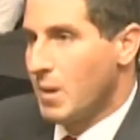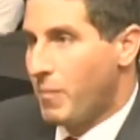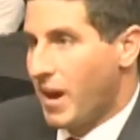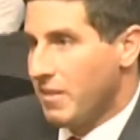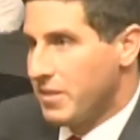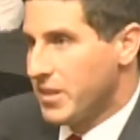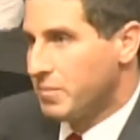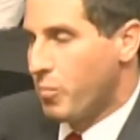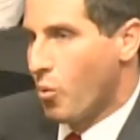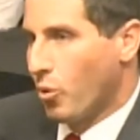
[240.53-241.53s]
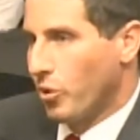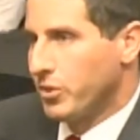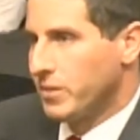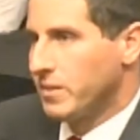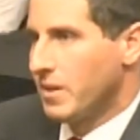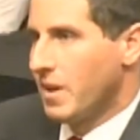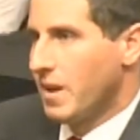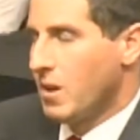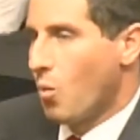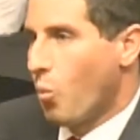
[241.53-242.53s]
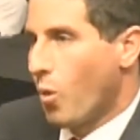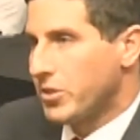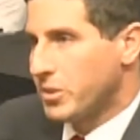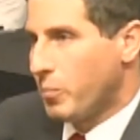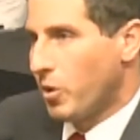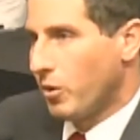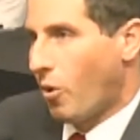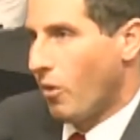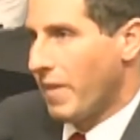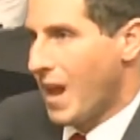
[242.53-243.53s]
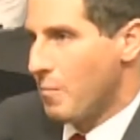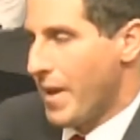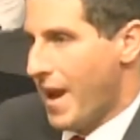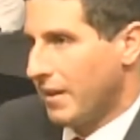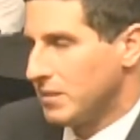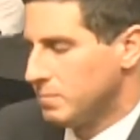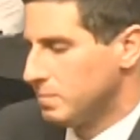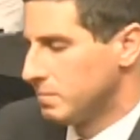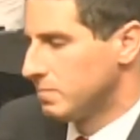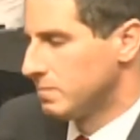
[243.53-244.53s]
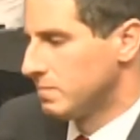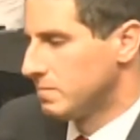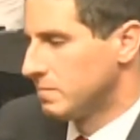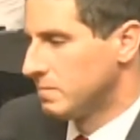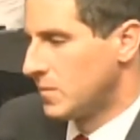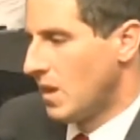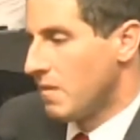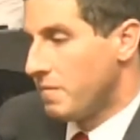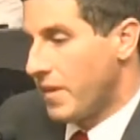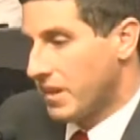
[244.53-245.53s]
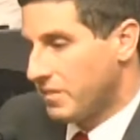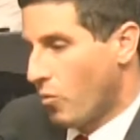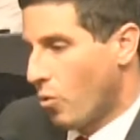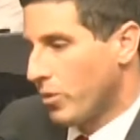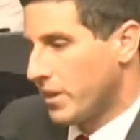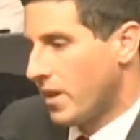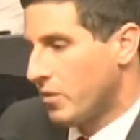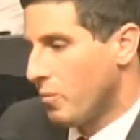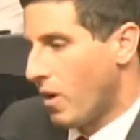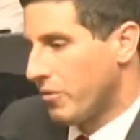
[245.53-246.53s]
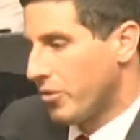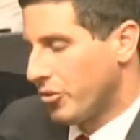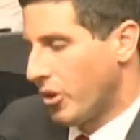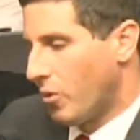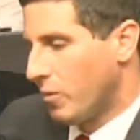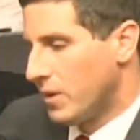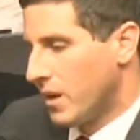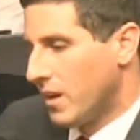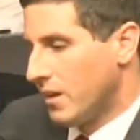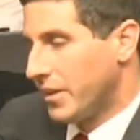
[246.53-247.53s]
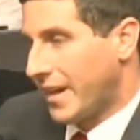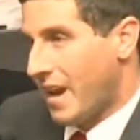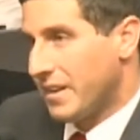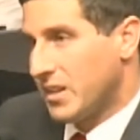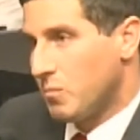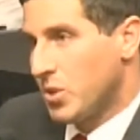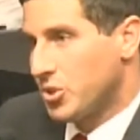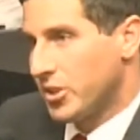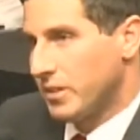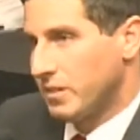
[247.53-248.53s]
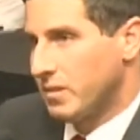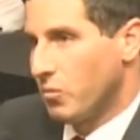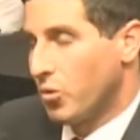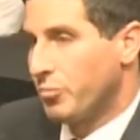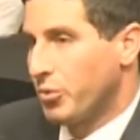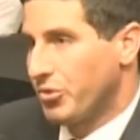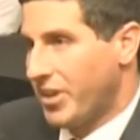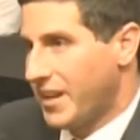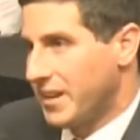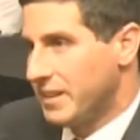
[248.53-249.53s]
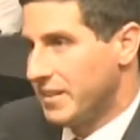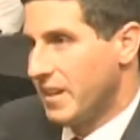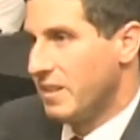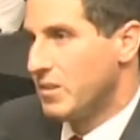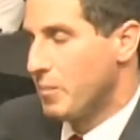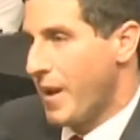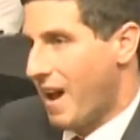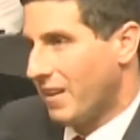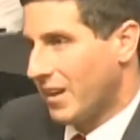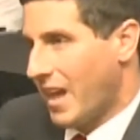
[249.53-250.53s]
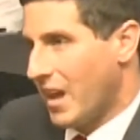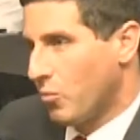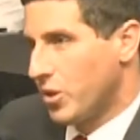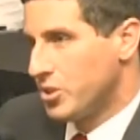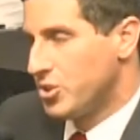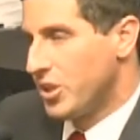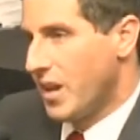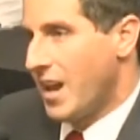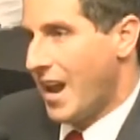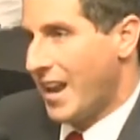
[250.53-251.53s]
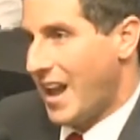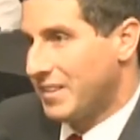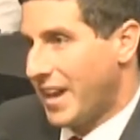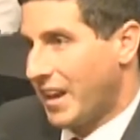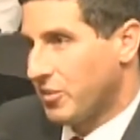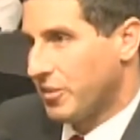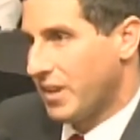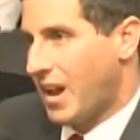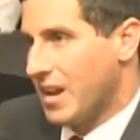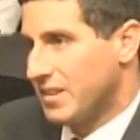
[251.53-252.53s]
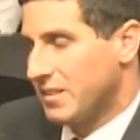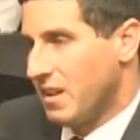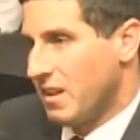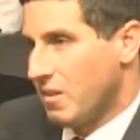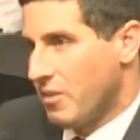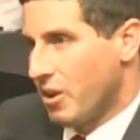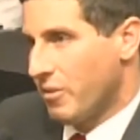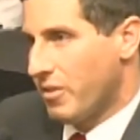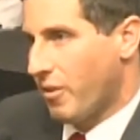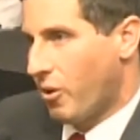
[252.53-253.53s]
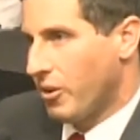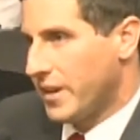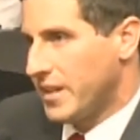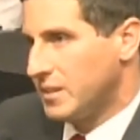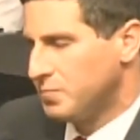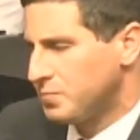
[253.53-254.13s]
by this board what to put on that ballot. Fast forward another month or so, the county commission was presented the ballot language and had to exercise their authority